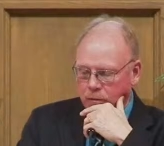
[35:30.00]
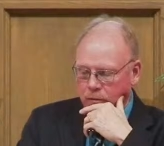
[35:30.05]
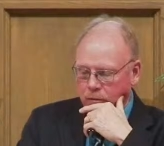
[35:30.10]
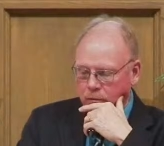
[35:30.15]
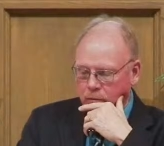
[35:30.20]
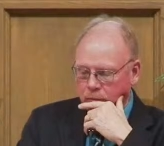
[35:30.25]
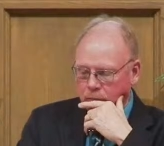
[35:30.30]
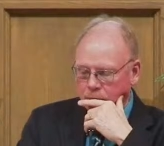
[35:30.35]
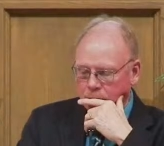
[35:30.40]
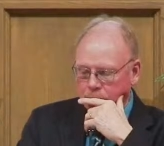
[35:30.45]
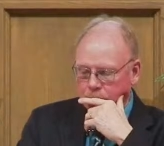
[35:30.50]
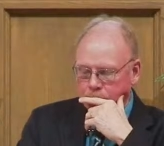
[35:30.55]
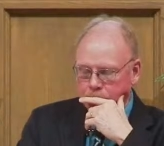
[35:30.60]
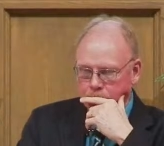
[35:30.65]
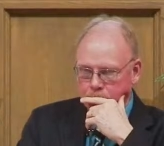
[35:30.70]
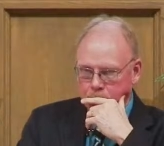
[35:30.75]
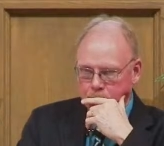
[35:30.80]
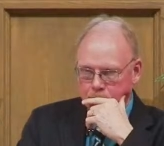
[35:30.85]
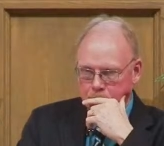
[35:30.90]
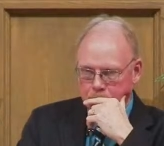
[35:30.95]

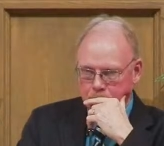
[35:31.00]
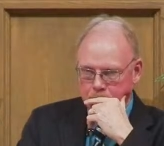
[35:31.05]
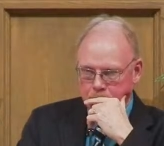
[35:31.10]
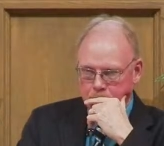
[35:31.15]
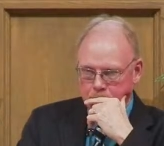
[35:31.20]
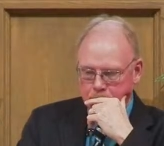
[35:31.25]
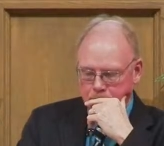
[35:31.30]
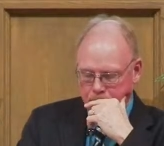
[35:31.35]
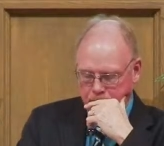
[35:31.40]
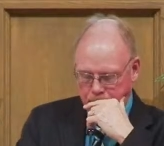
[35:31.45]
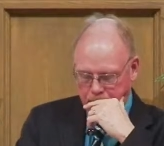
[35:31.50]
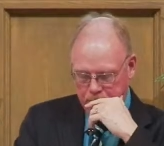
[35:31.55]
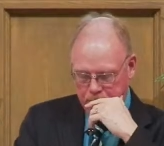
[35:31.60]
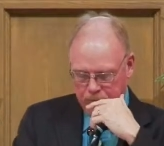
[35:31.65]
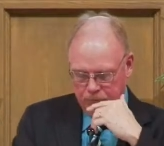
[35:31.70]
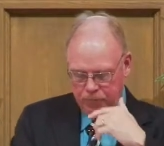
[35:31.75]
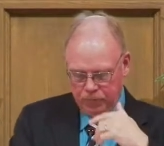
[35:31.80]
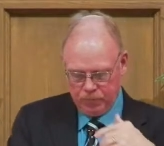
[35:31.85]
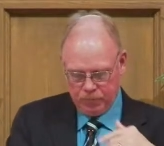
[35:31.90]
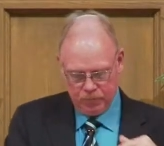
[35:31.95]

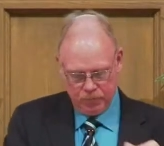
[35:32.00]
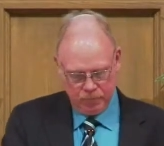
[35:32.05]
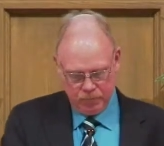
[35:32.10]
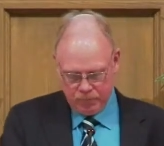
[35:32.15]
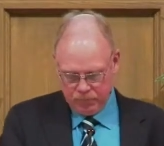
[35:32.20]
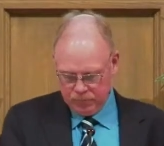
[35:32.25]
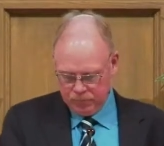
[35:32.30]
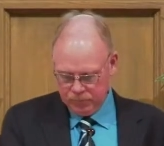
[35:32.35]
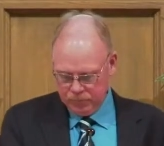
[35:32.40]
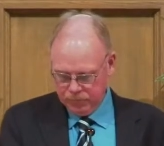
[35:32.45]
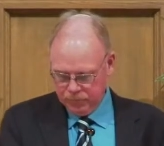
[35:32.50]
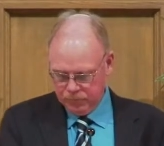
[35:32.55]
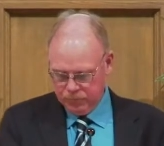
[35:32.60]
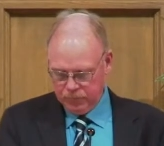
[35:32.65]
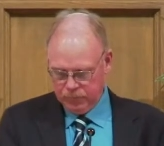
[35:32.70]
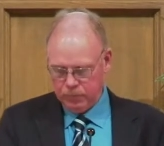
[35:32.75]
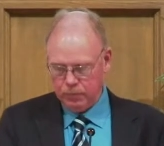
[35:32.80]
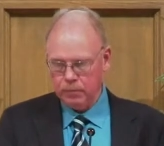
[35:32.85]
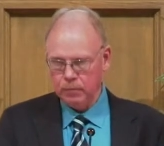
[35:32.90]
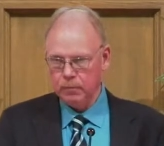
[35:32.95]

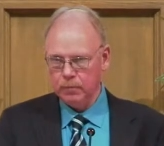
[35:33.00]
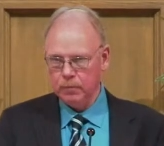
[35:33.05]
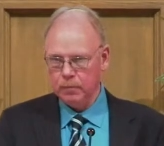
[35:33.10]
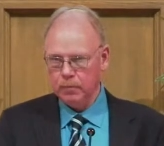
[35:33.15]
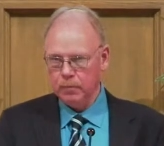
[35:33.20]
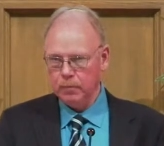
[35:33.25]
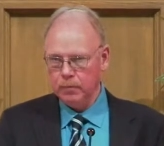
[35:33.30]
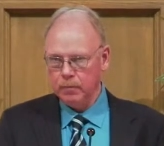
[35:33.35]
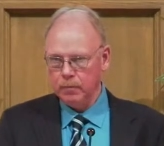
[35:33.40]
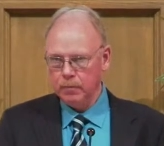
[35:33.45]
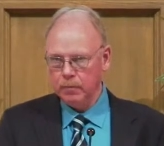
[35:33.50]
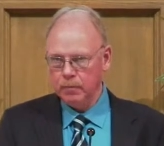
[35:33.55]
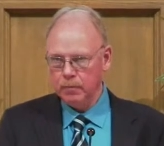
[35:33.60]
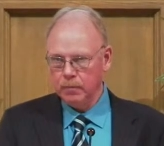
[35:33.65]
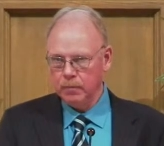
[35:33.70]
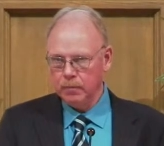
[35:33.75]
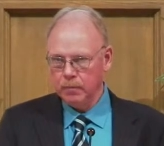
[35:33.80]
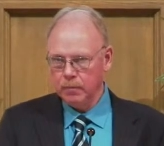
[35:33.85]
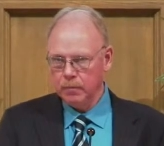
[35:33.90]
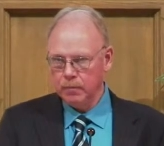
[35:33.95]

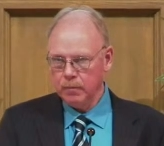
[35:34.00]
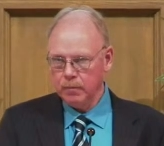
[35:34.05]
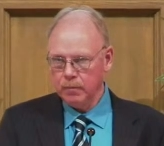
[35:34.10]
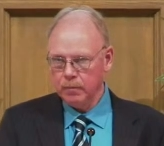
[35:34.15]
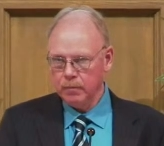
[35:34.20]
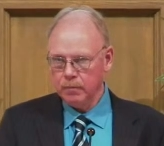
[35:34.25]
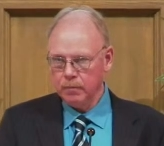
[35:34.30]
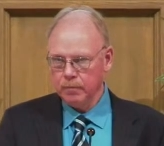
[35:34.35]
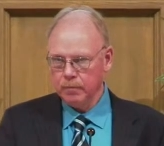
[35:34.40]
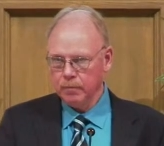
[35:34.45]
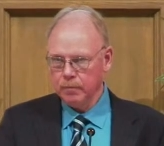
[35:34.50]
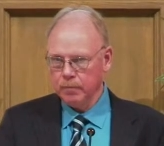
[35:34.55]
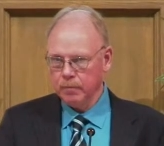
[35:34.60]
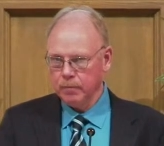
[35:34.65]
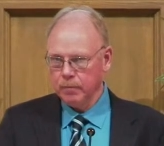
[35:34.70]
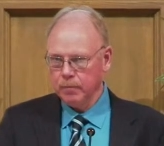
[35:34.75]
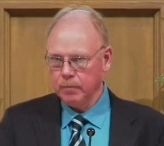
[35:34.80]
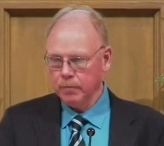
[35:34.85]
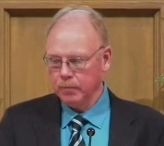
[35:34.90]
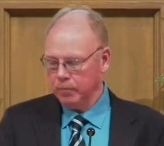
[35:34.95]

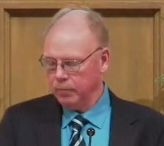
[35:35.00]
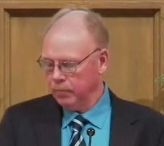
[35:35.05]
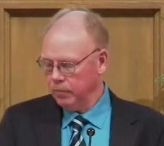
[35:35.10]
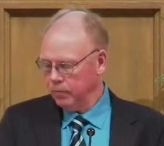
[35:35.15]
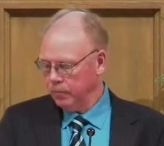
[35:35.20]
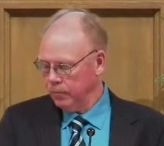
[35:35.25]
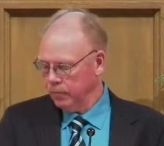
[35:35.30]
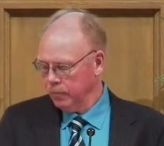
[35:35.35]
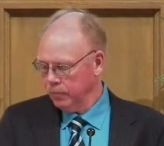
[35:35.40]
(silence)